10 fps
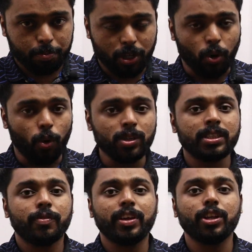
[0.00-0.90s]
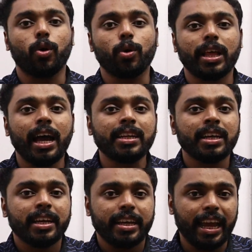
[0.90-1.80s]
because we know
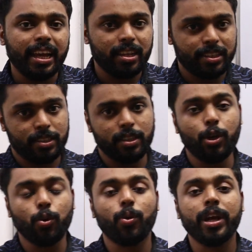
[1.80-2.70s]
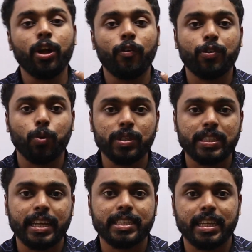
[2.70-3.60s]
that the union of two
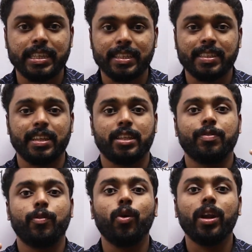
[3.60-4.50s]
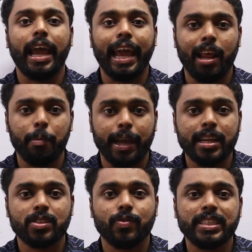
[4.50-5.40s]
sets is the set of all
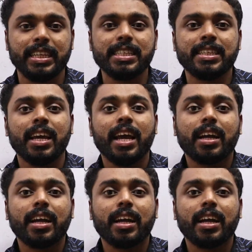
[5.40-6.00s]
elements which is